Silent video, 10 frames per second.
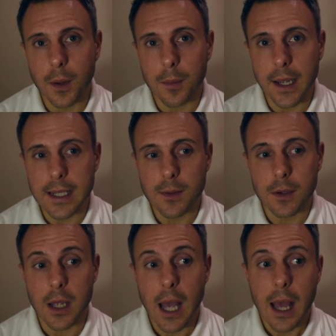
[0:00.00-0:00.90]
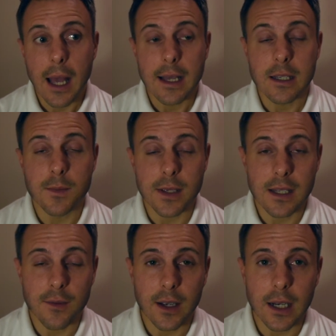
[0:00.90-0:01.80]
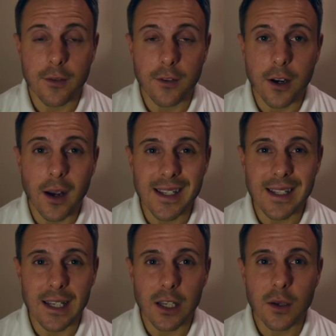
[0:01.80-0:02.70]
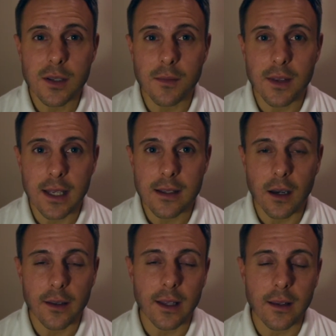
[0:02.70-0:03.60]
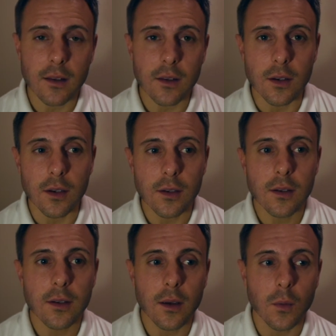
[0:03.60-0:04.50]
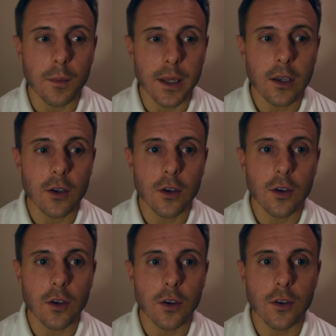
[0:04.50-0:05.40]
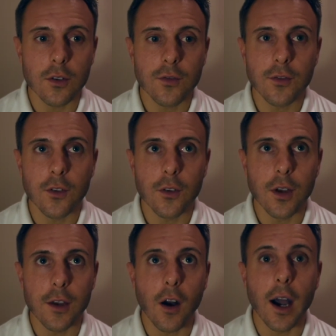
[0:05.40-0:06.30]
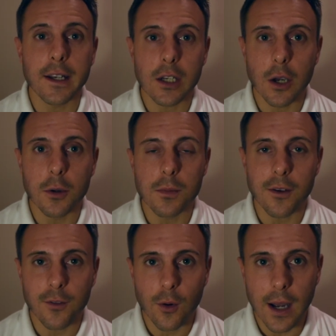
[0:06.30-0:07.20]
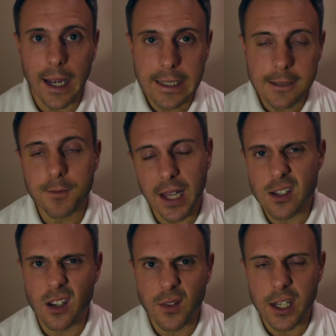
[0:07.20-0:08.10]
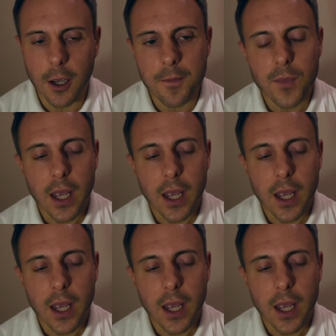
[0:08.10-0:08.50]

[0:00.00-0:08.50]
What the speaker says: placement, specifically for an ICU, some things that I think that would be good for if I'd known beforehand, that sort of video.